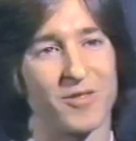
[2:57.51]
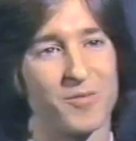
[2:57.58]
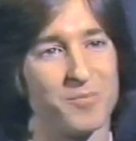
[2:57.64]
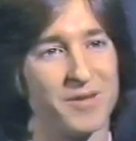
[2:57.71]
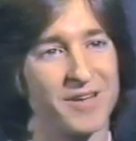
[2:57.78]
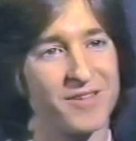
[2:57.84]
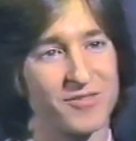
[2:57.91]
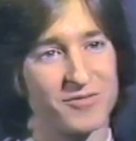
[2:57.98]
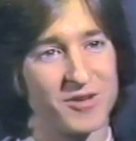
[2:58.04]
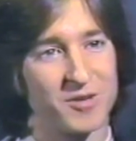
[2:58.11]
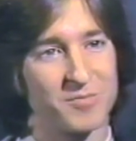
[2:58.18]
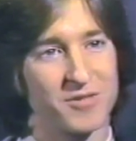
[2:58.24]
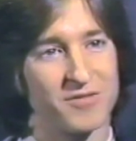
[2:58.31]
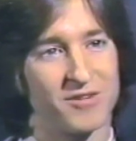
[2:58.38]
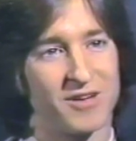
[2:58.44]
the biggest
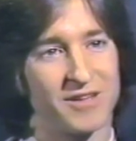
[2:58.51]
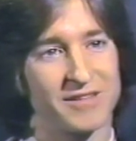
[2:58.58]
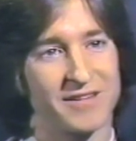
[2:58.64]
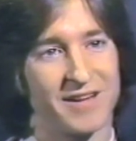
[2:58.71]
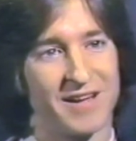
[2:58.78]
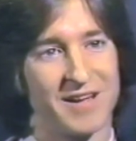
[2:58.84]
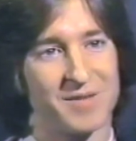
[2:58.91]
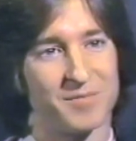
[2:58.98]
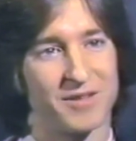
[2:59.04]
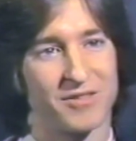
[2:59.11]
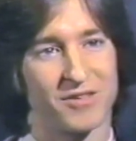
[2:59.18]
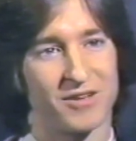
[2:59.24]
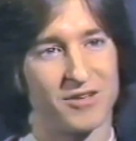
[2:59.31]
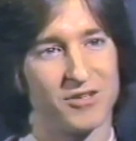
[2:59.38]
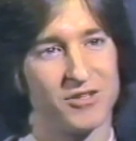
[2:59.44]
films of all time.
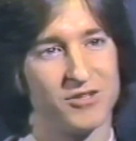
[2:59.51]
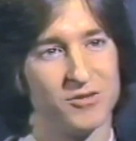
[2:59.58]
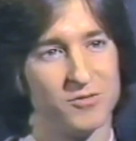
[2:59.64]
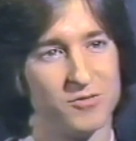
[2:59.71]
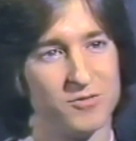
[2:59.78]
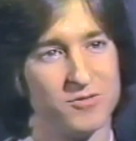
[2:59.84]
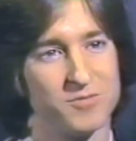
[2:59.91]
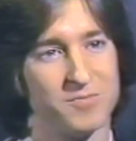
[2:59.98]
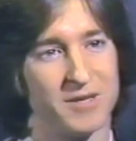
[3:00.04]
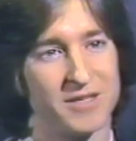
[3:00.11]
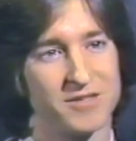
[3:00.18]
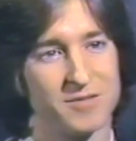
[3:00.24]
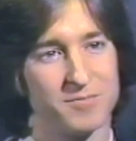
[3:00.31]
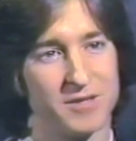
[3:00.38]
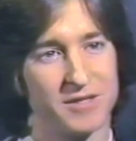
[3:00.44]
It's a huge
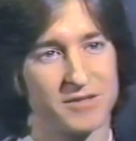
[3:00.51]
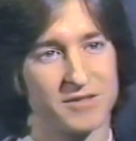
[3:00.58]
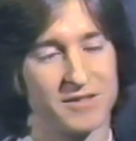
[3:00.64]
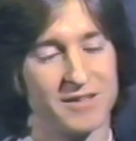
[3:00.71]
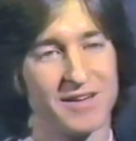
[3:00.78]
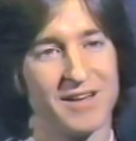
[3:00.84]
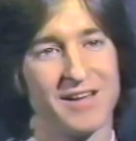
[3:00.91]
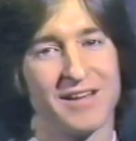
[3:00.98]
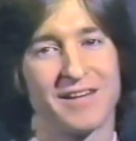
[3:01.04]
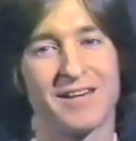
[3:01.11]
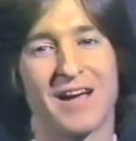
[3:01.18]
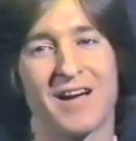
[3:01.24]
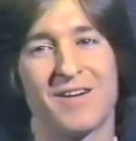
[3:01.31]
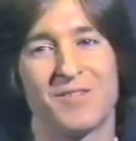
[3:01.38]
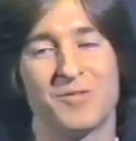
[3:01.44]
budget picture.
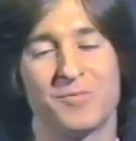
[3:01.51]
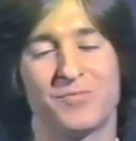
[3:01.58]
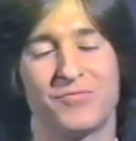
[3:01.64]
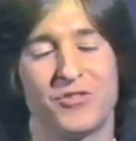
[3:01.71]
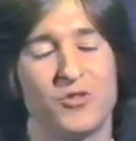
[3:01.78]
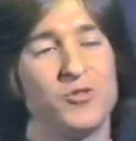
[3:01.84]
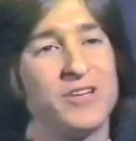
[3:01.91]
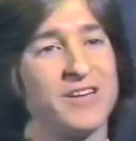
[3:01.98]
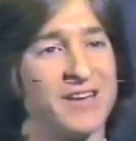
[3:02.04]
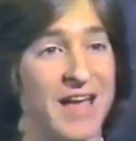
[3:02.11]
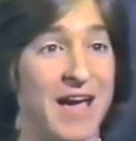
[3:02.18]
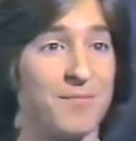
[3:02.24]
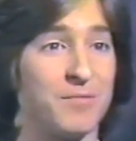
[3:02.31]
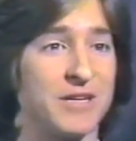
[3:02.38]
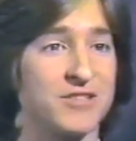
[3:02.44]
Now, you didn't
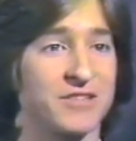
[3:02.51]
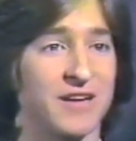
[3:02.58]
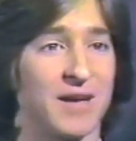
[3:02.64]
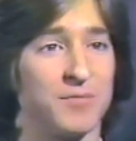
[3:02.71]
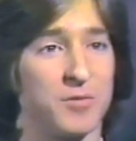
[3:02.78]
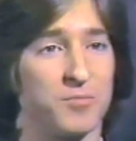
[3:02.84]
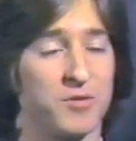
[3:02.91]
have much time to